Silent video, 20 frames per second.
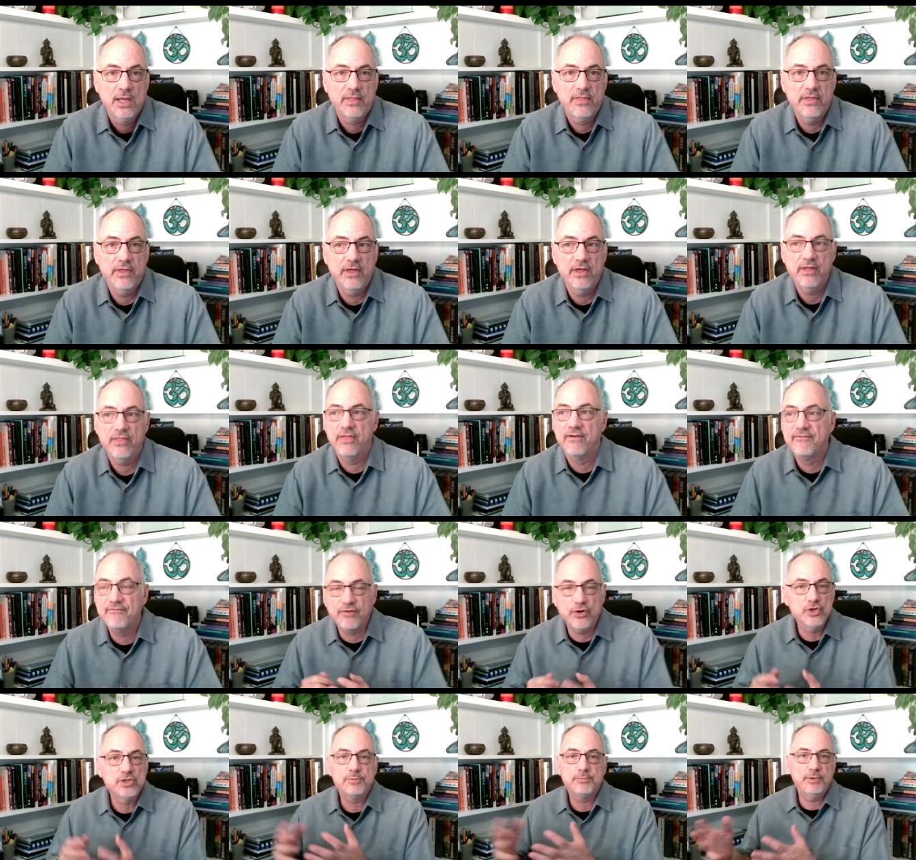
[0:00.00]
the the
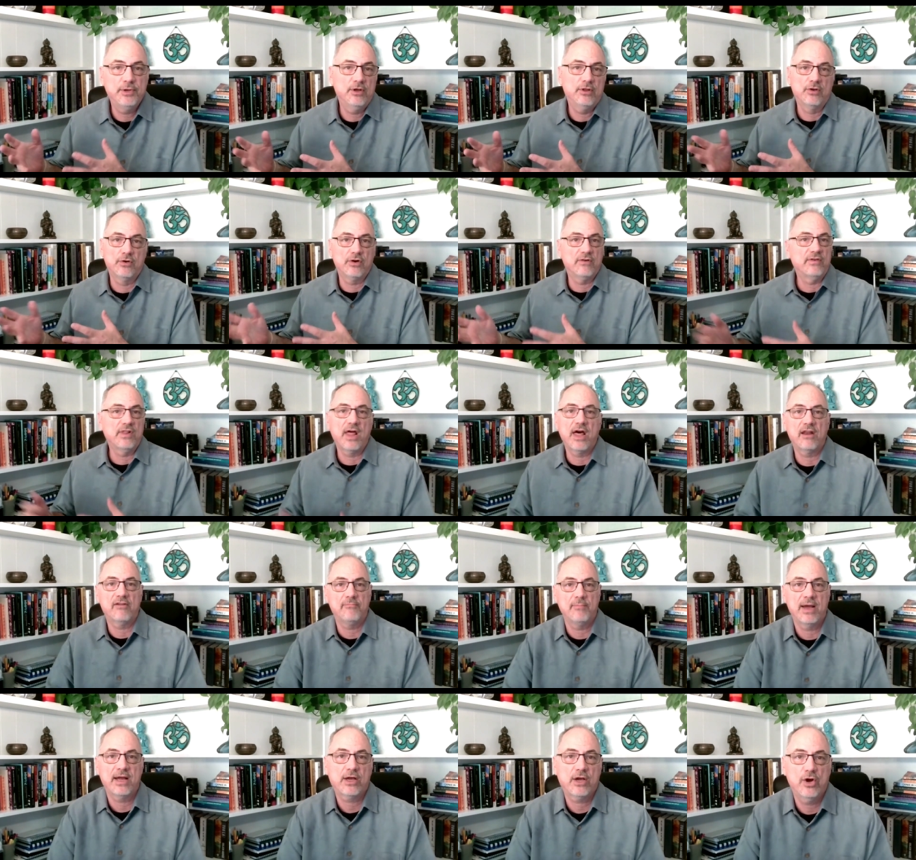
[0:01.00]
first pillar of a lot
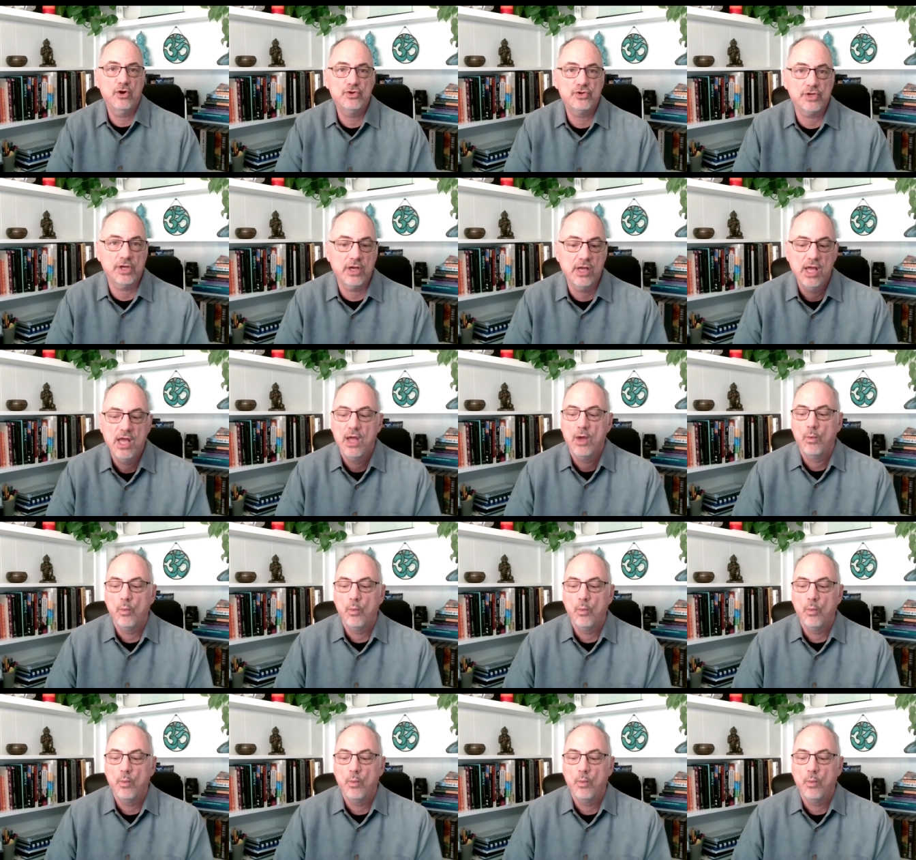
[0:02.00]
of my coaching